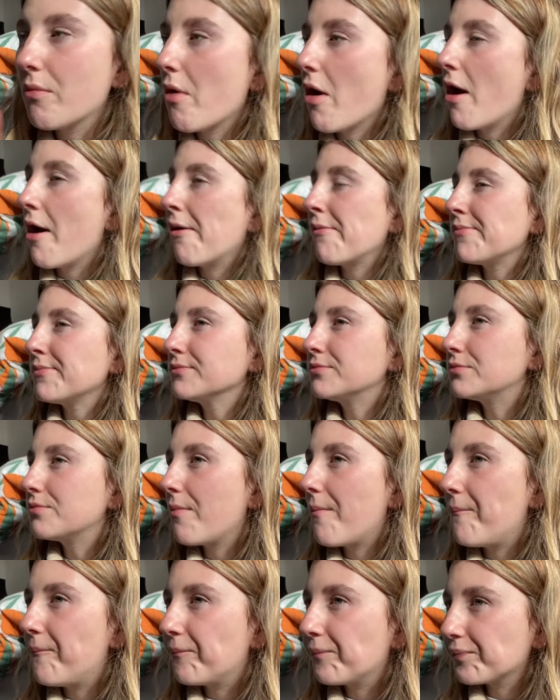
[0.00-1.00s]
So
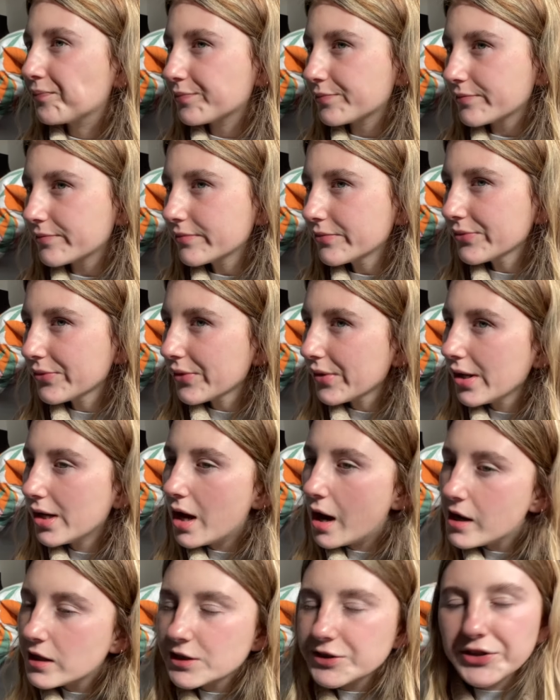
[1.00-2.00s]

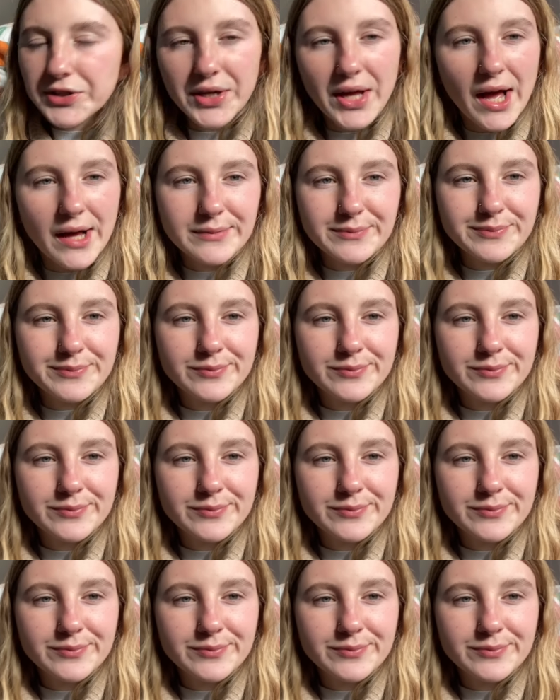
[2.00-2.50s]
yeah,